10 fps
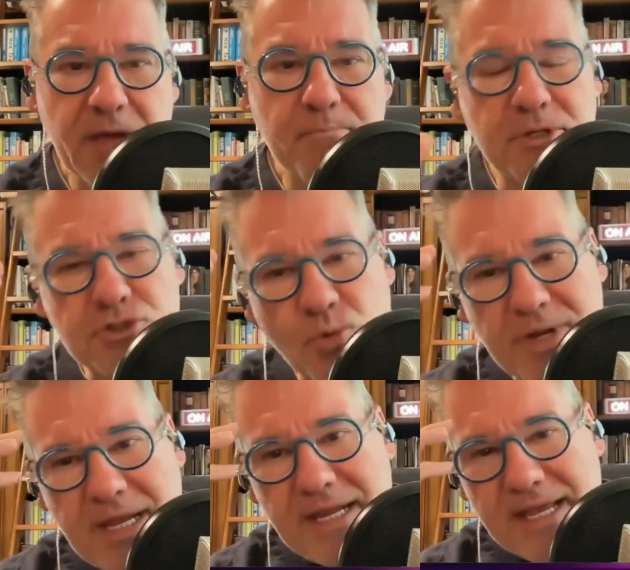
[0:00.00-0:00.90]

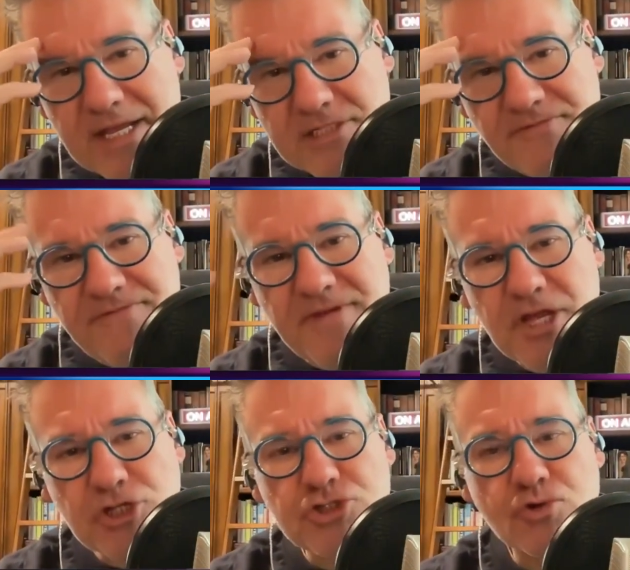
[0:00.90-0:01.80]
between his
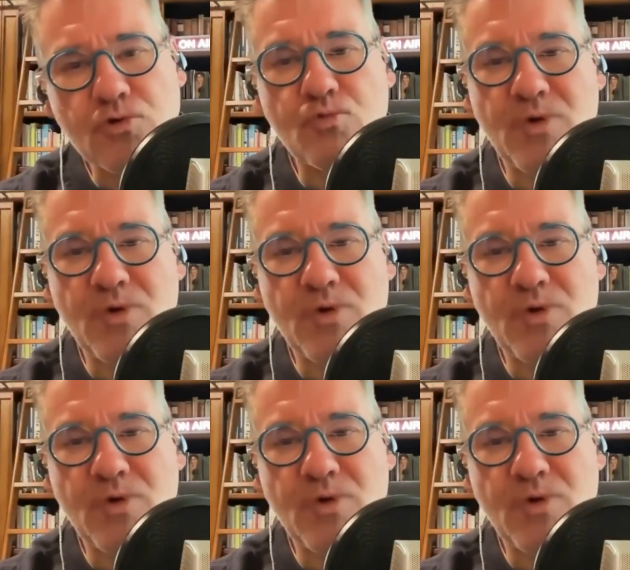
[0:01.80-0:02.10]
visual